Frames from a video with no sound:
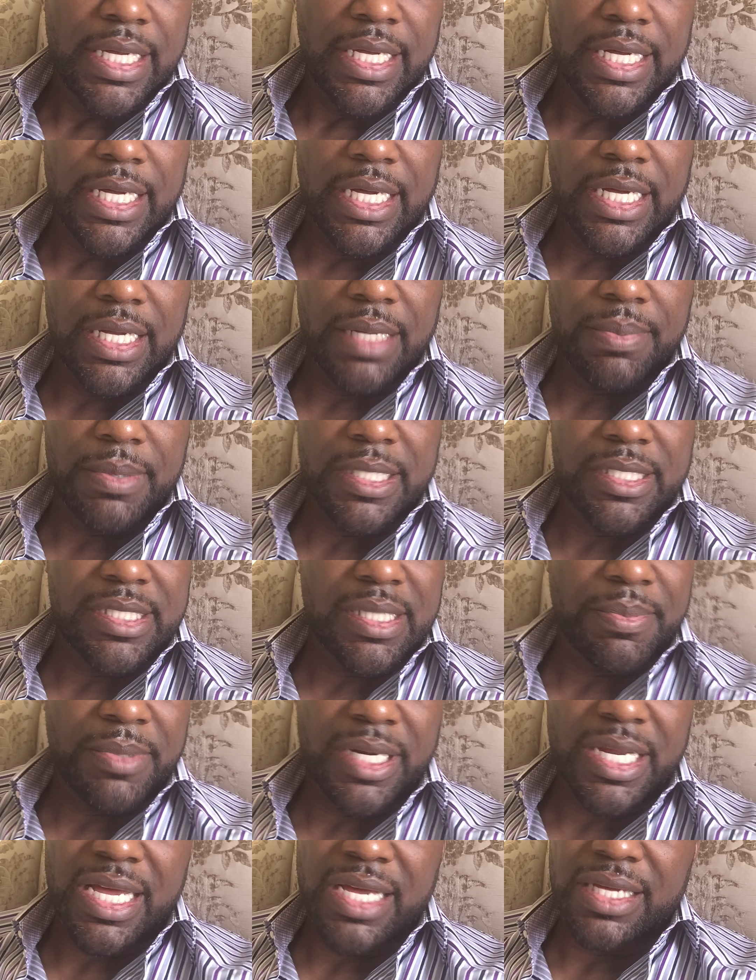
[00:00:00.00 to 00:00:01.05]
because
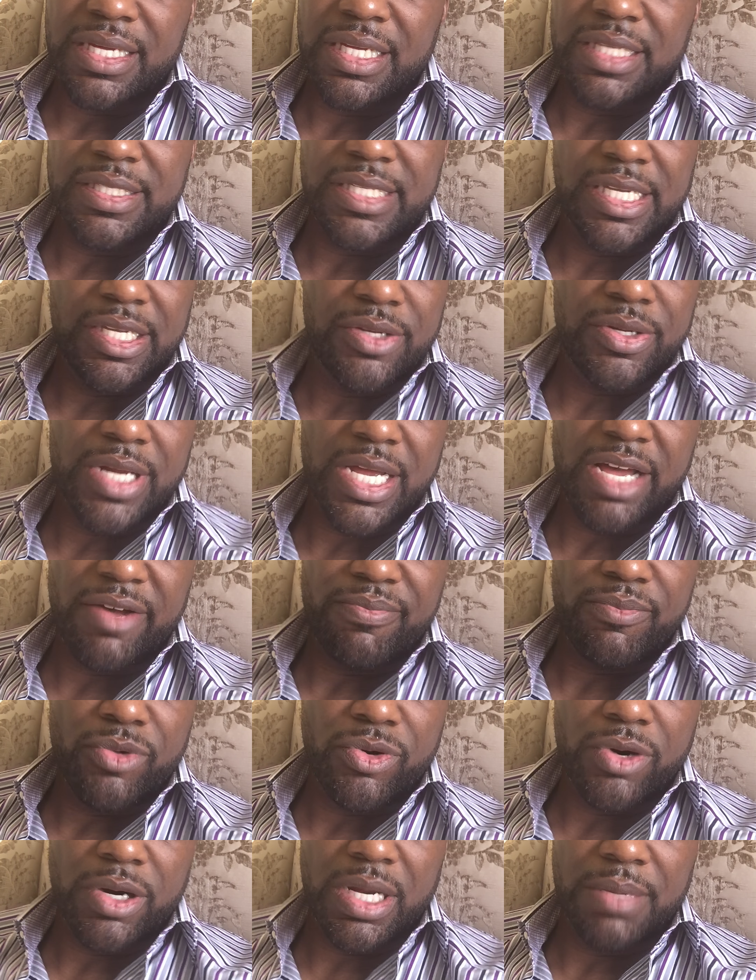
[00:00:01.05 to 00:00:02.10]
I'm going to continue to have
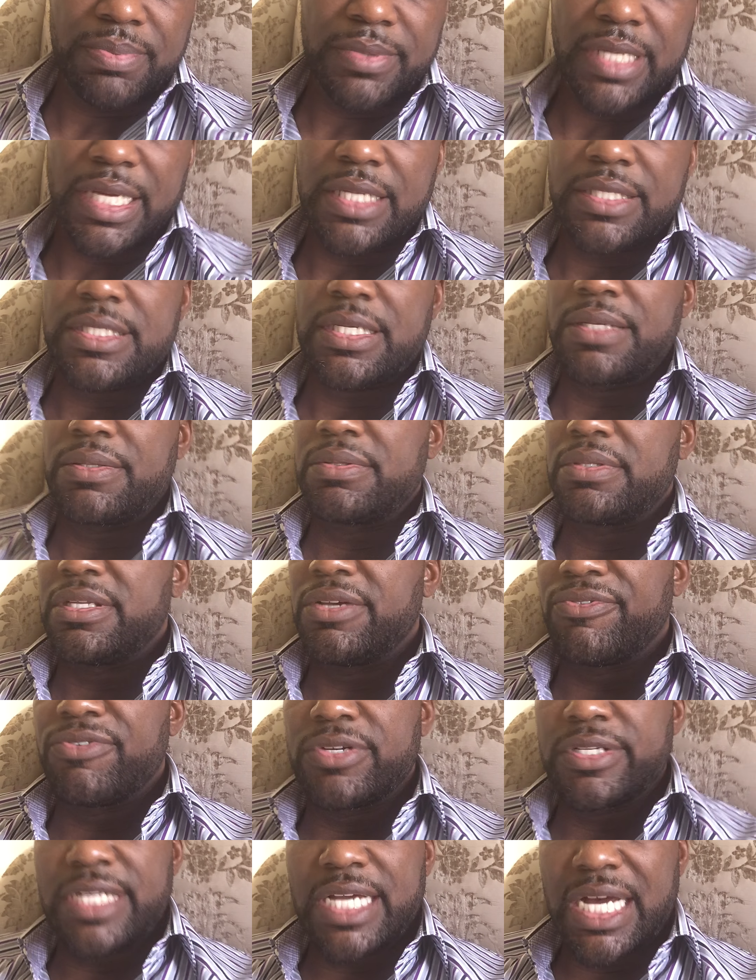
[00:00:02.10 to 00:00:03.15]
more updates on
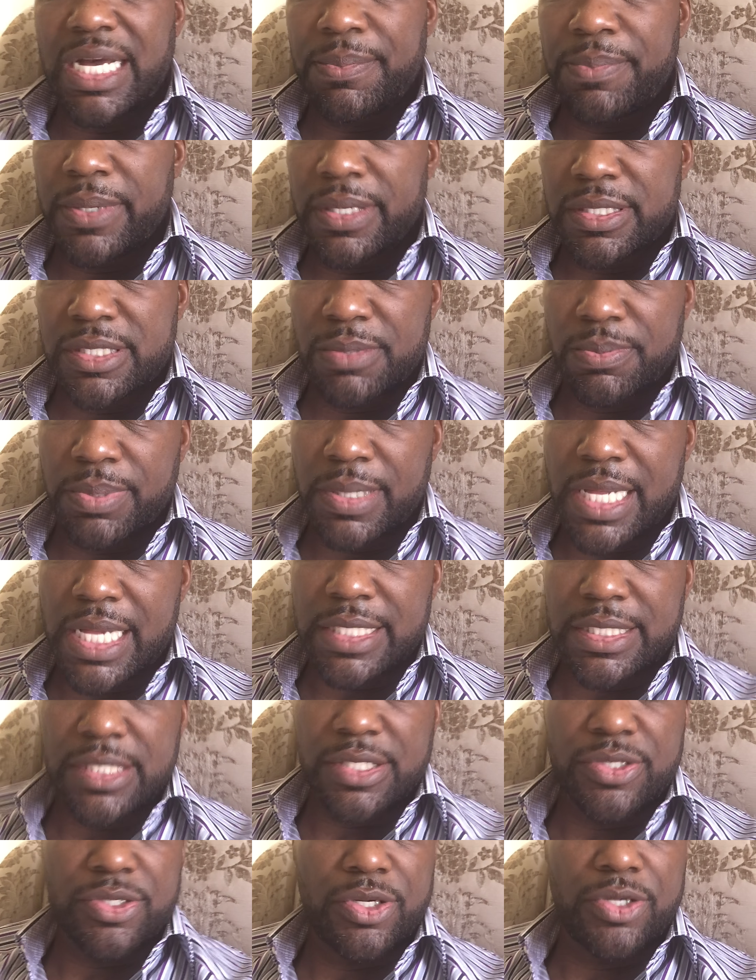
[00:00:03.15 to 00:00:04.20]
different topics in
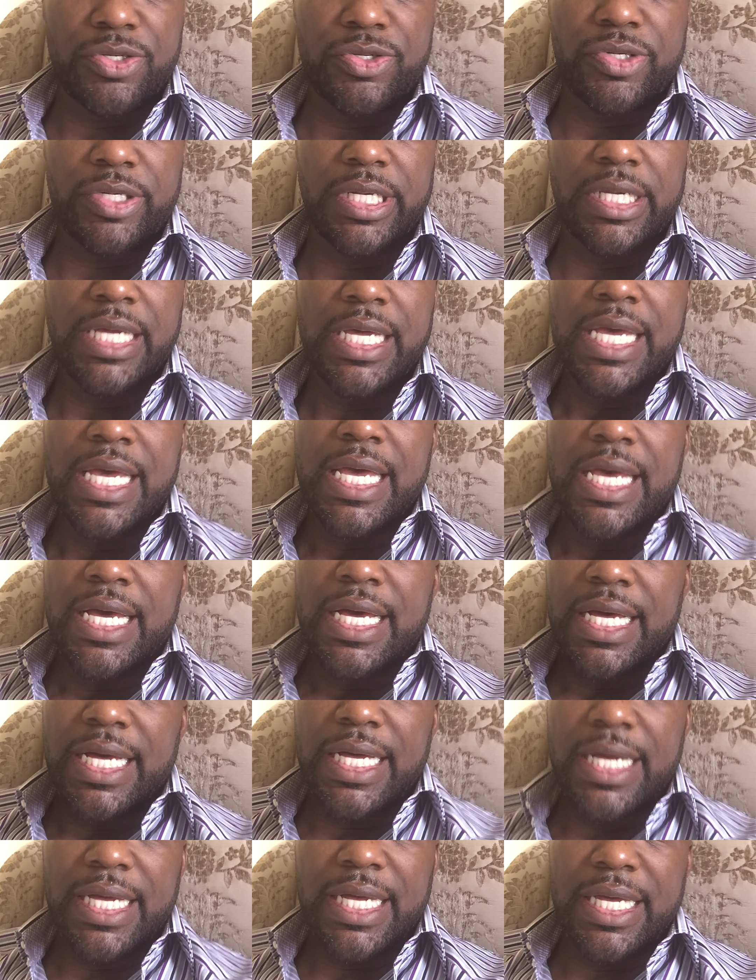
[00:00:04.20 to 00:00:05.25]
plastic surgery.
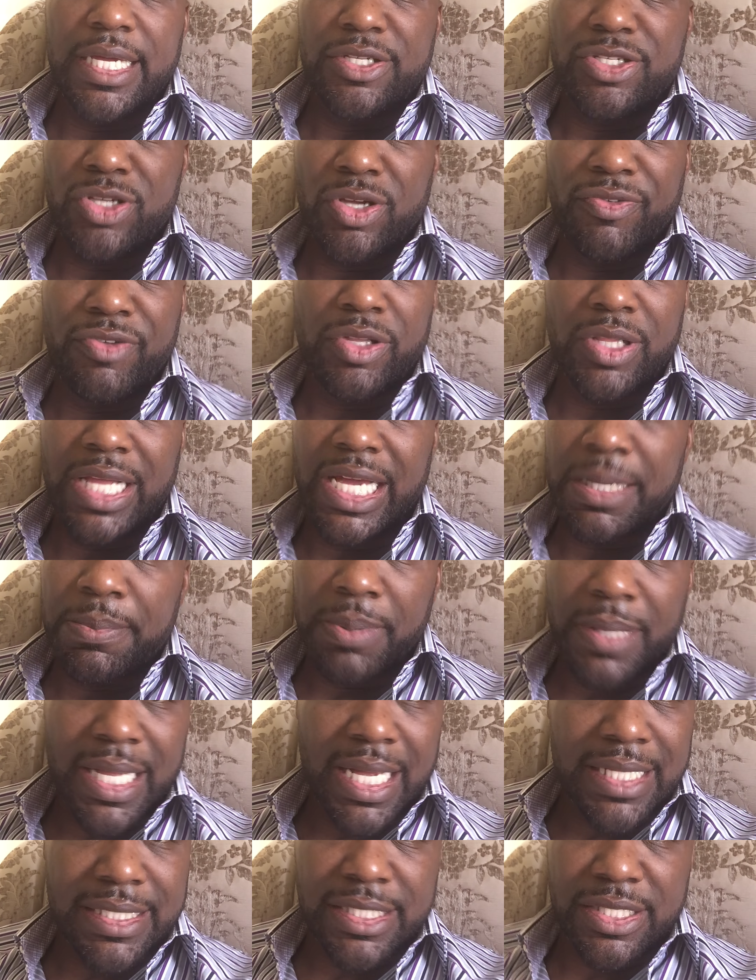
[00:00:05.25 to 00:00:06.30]
And so if you like
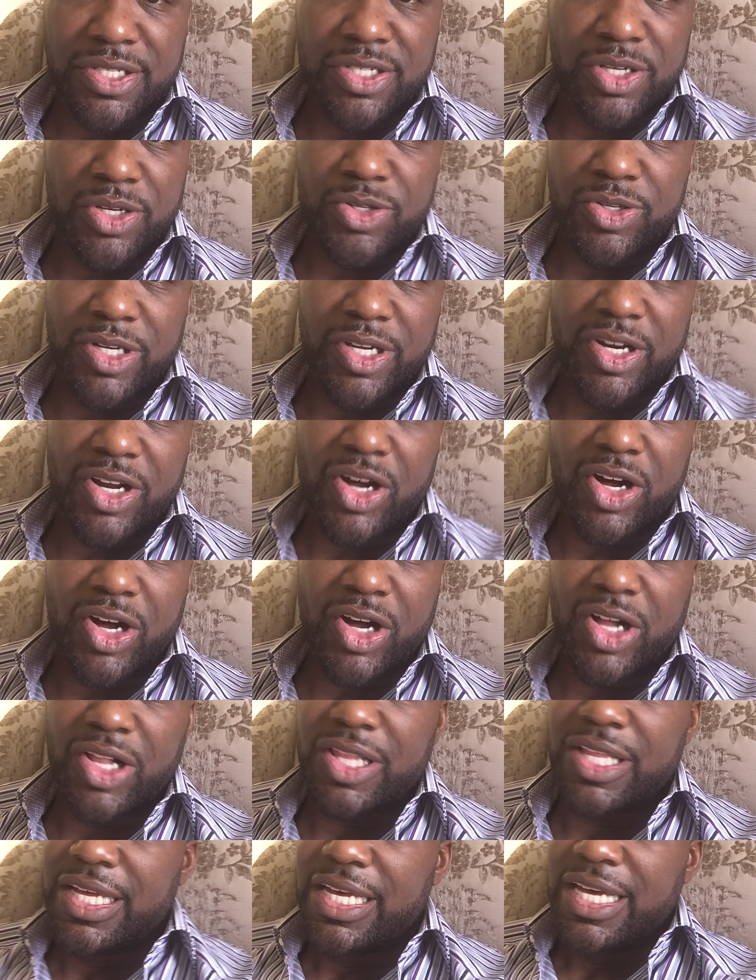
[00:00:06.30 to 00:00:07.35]
plastic surgery at
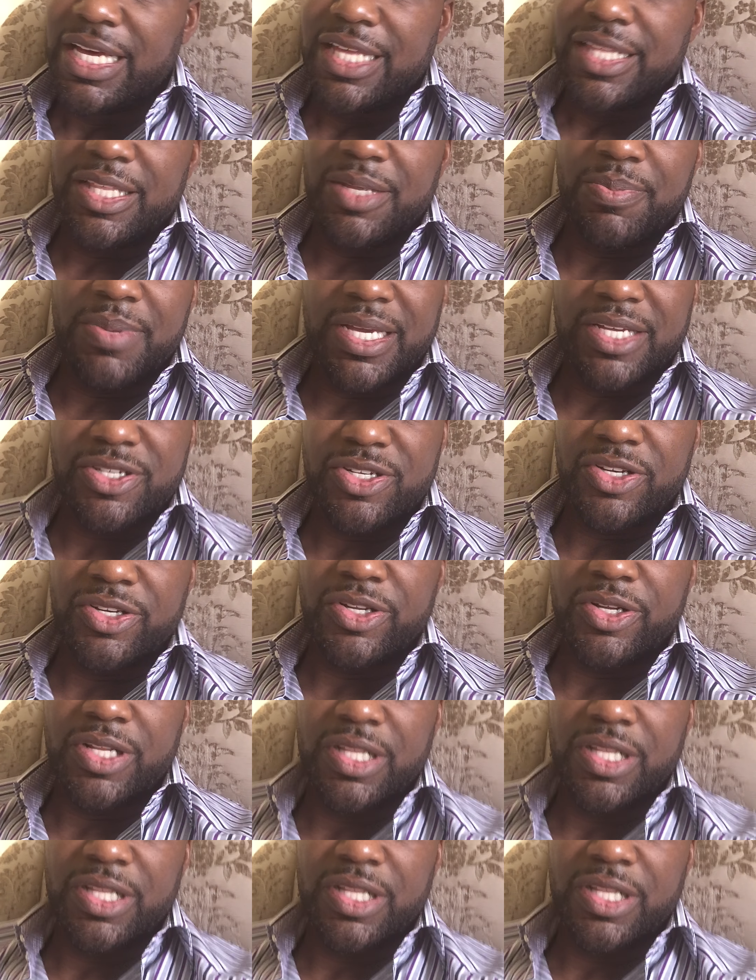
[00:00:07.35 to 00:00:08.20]
all, then make sure you